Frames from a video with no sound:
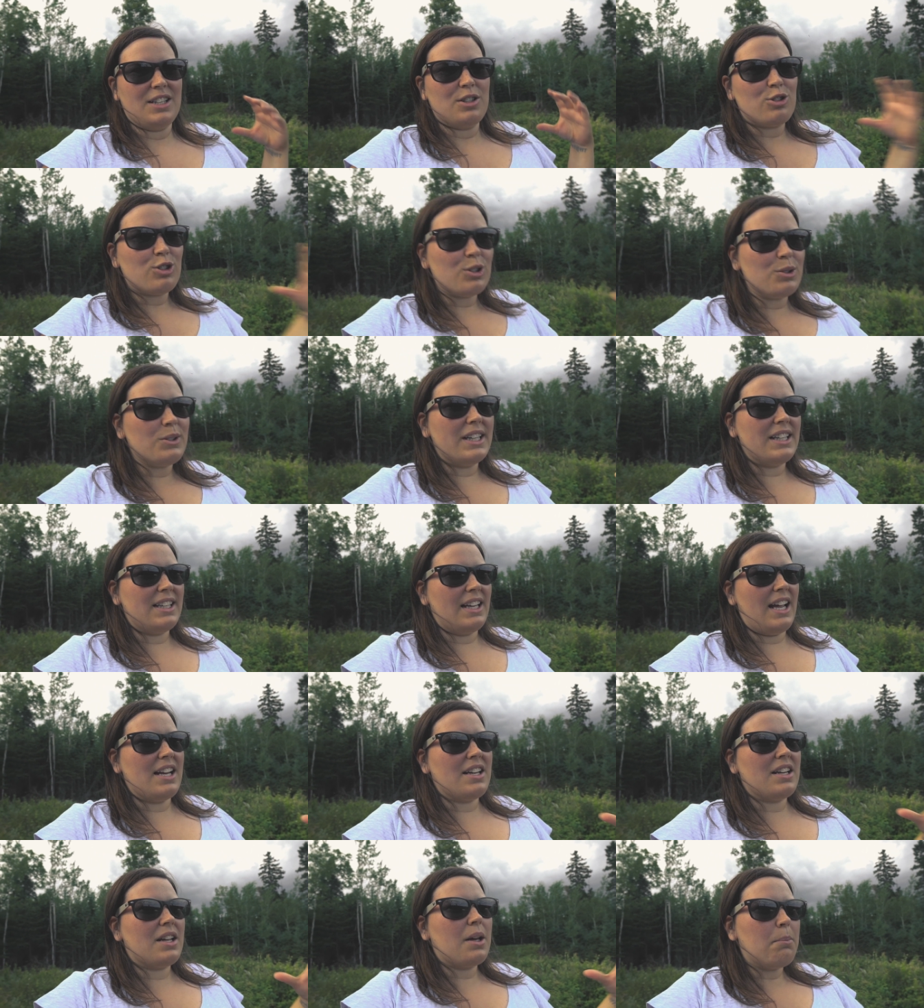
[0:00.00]
Do it
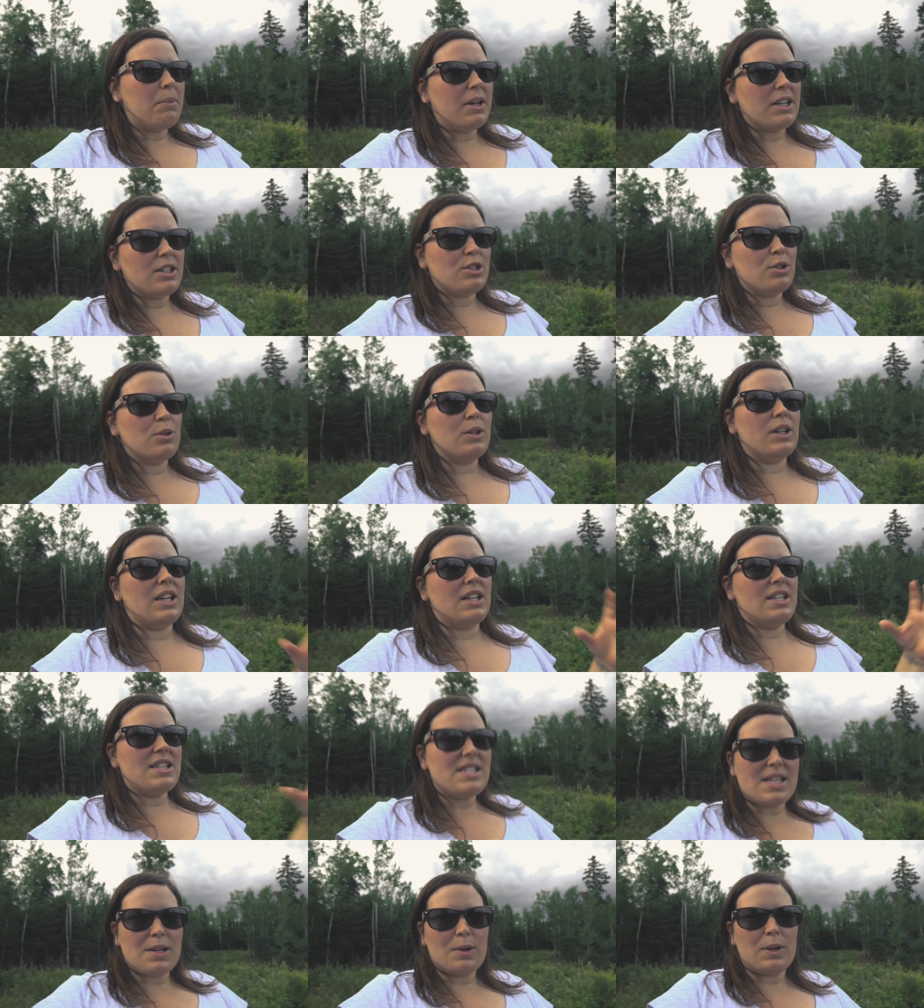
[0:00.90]
and commit to it
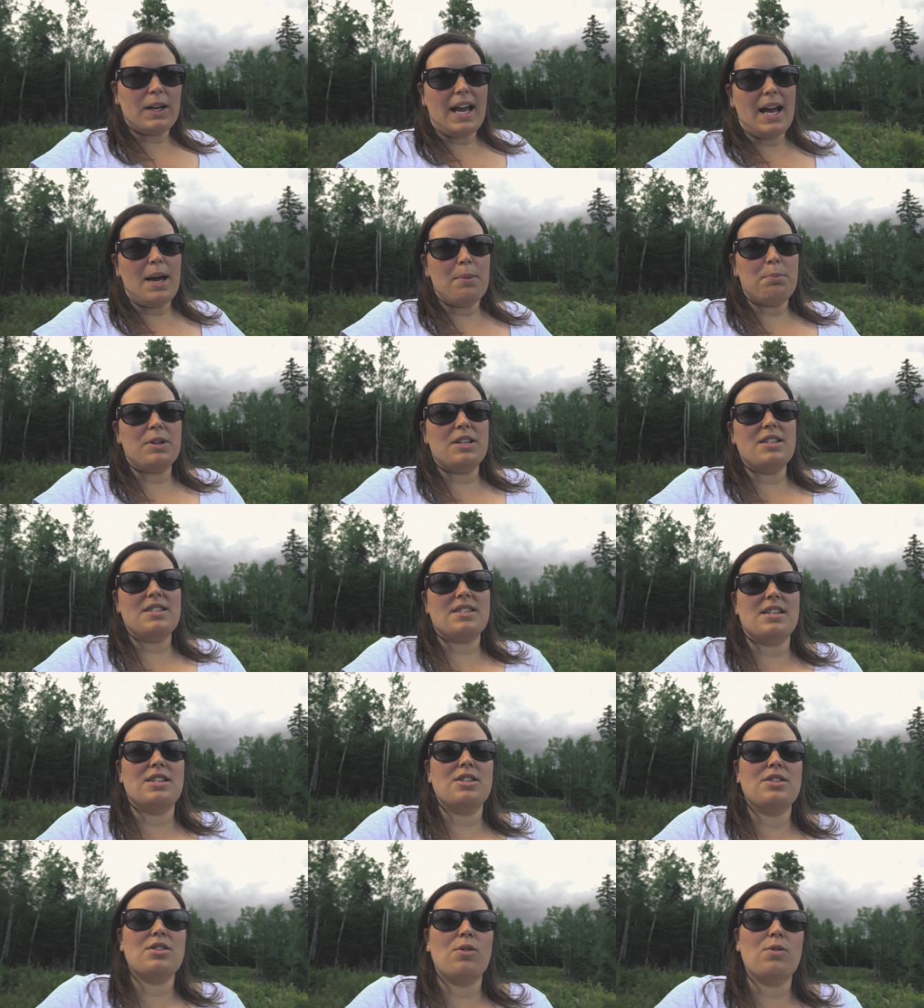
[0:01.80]
and see what happens
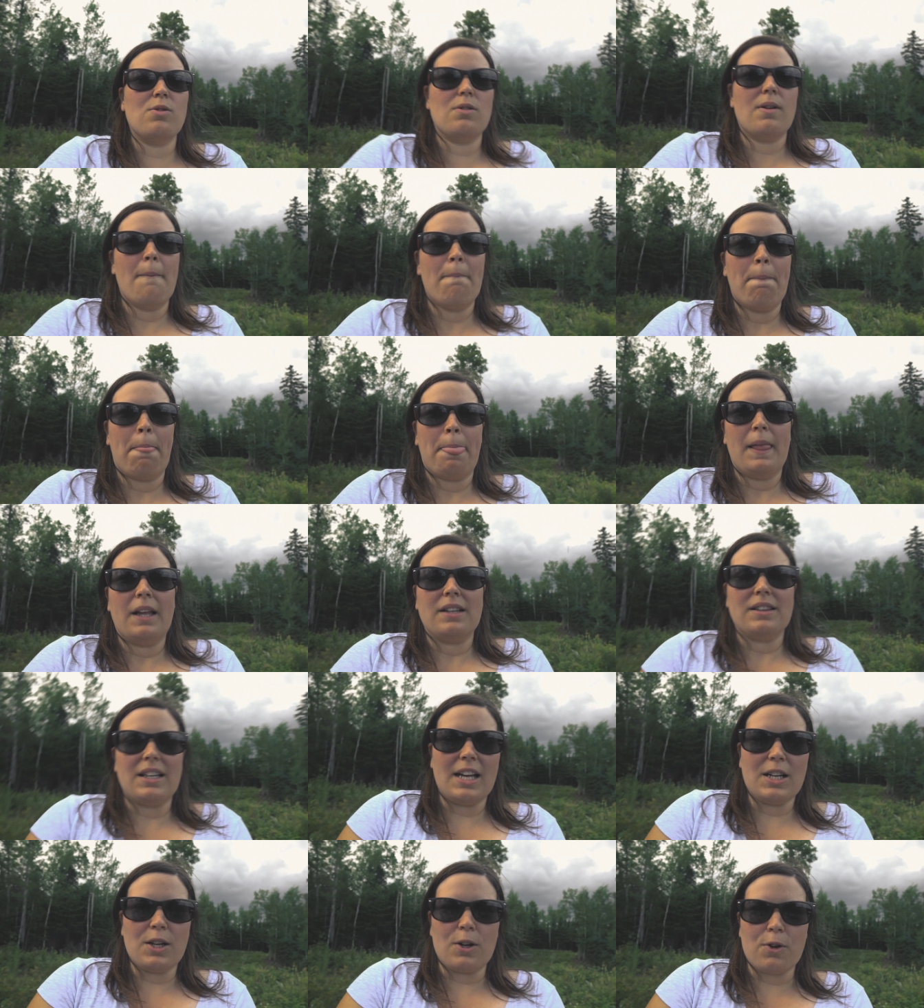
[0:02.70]
and don't
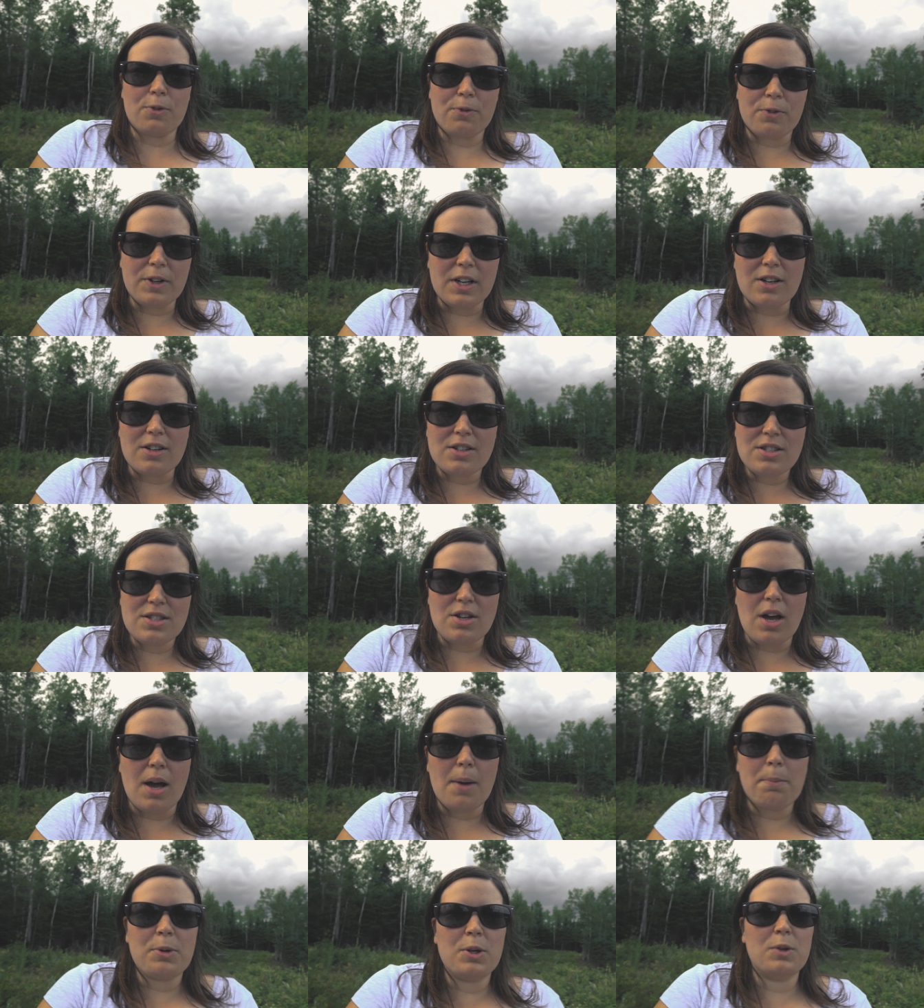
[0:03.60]
let your fear
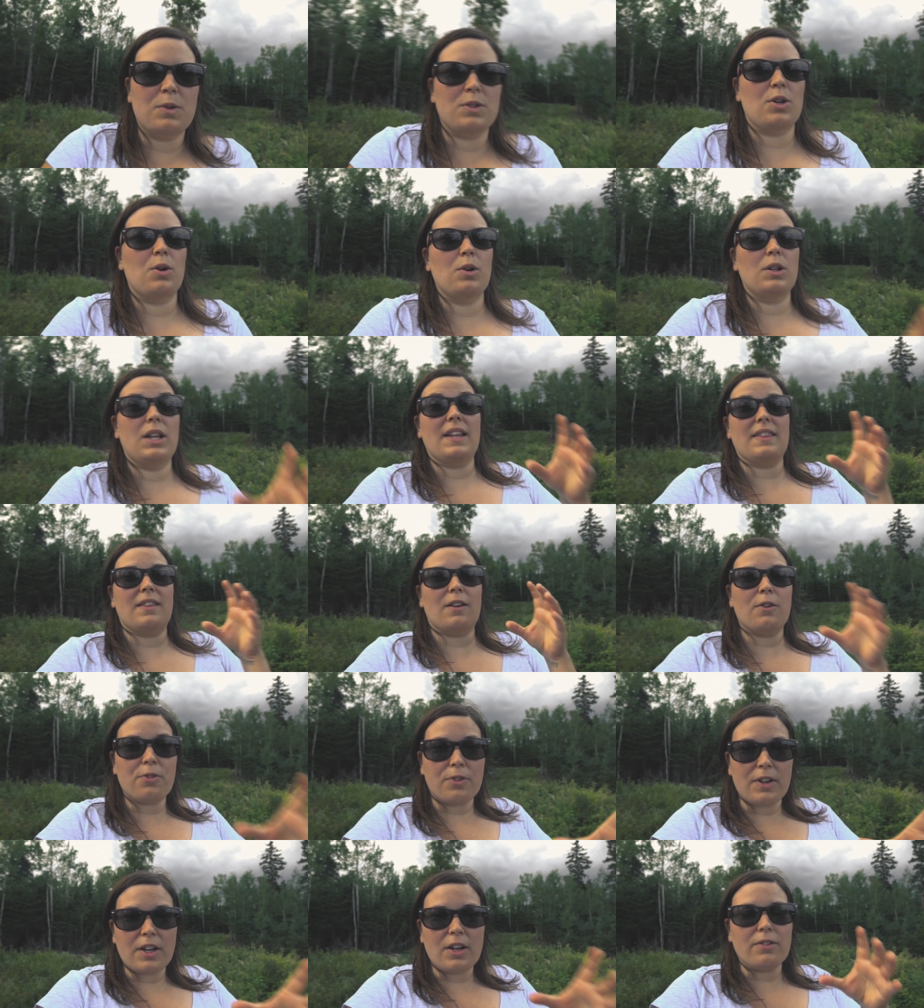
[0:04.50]
stop you and don't let the
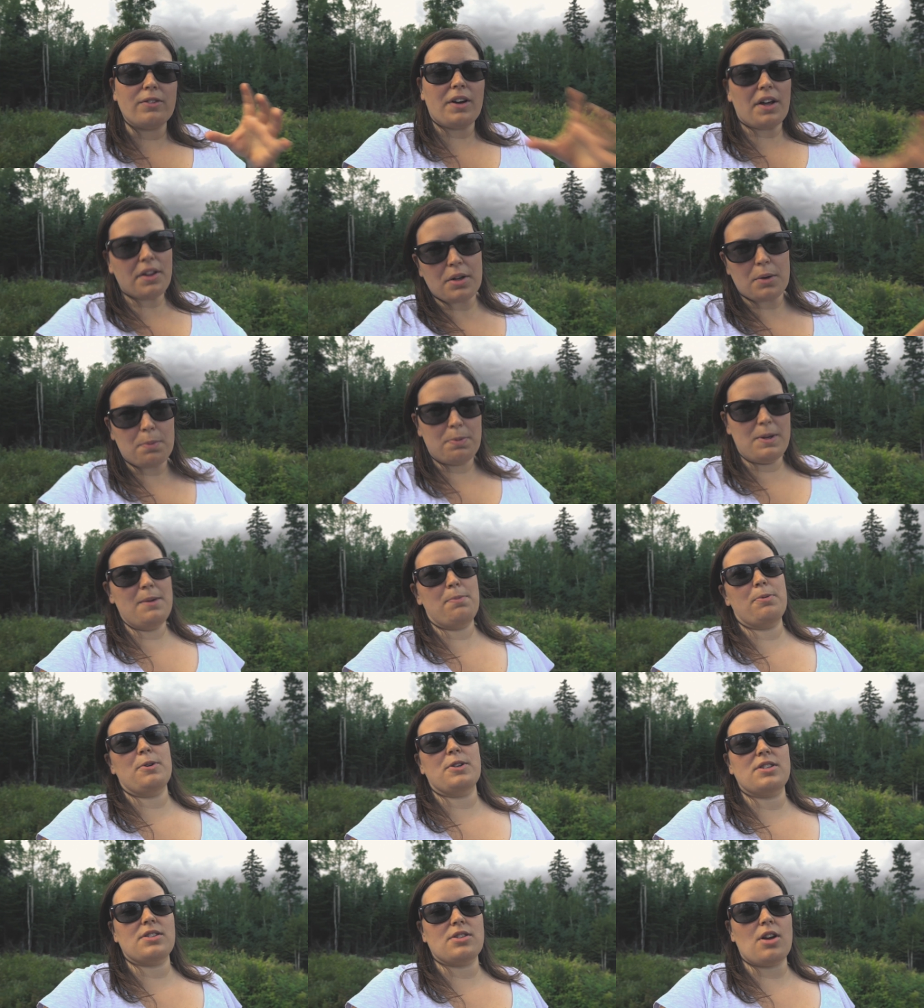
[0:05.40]
fear of other
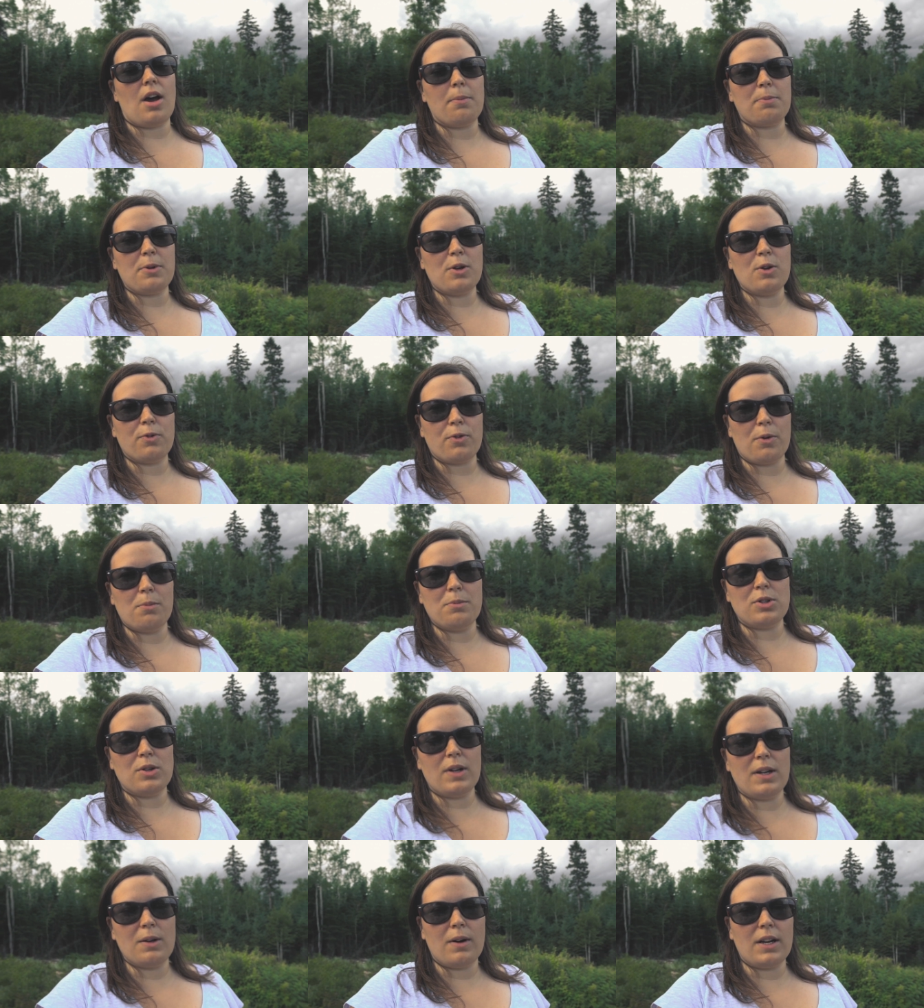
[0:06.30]
people stop you from
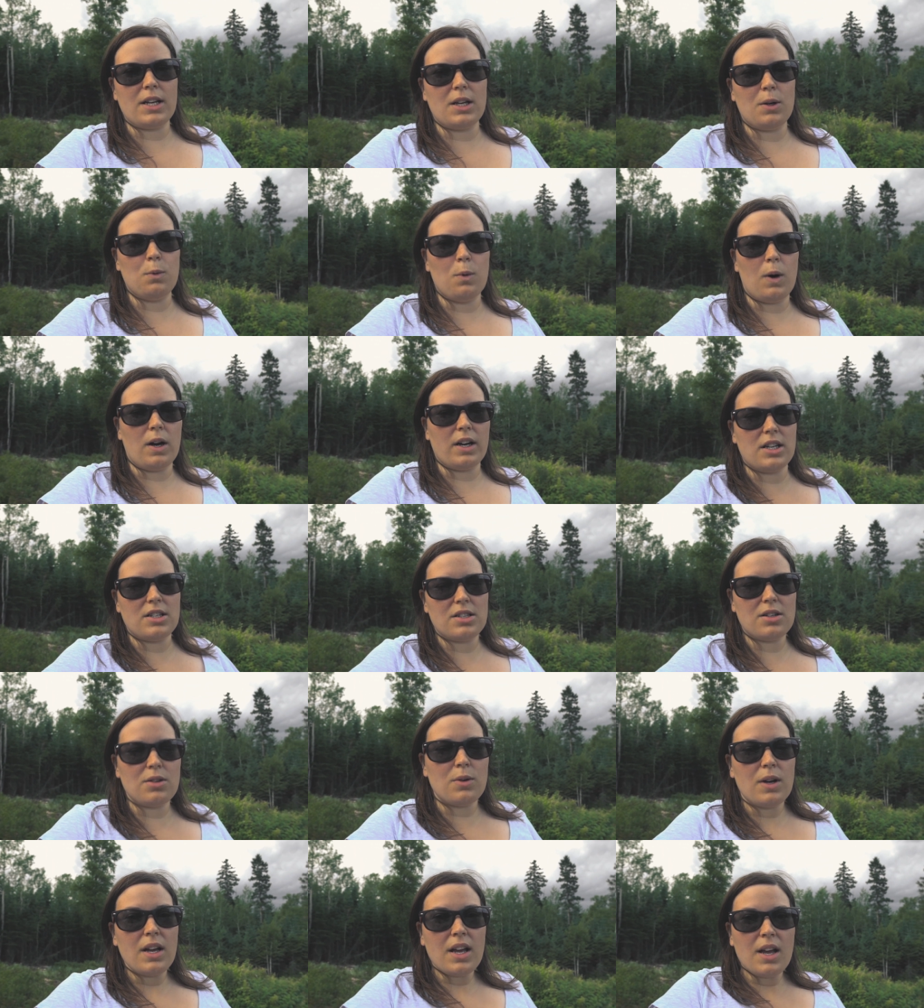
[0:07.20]
doing what you want to
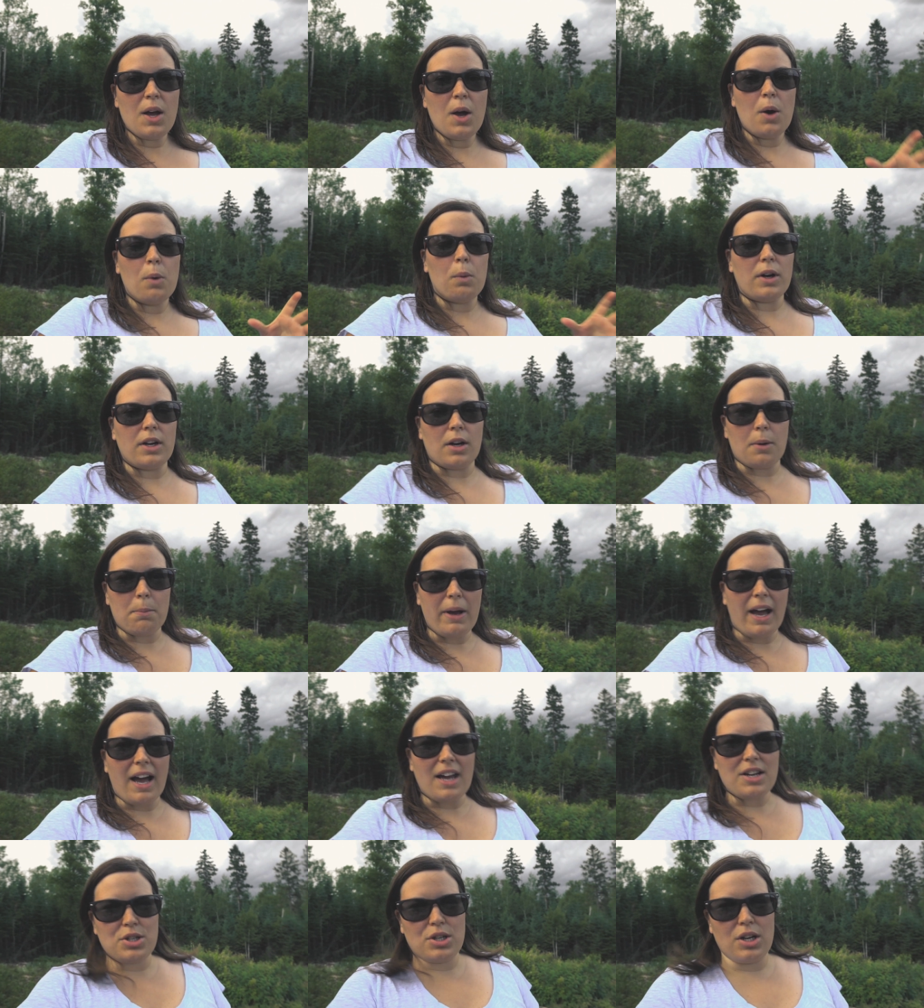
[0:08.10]
do, what you're
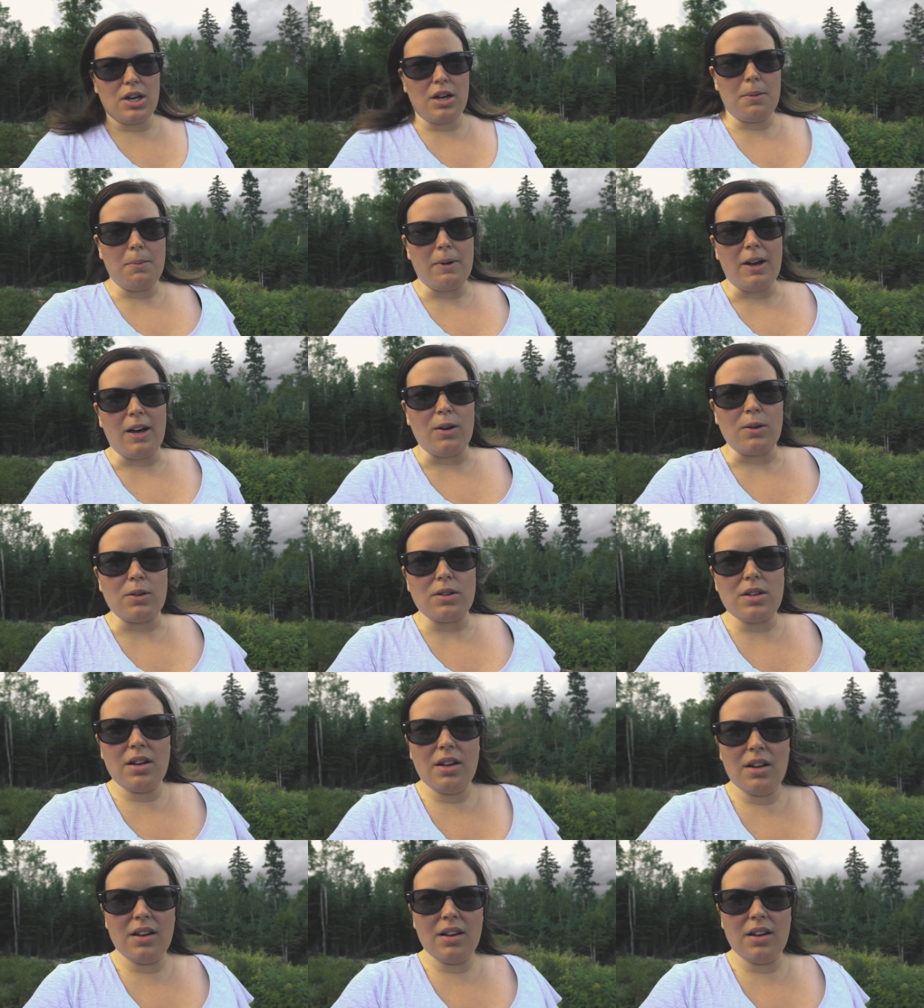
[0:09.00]
passionate about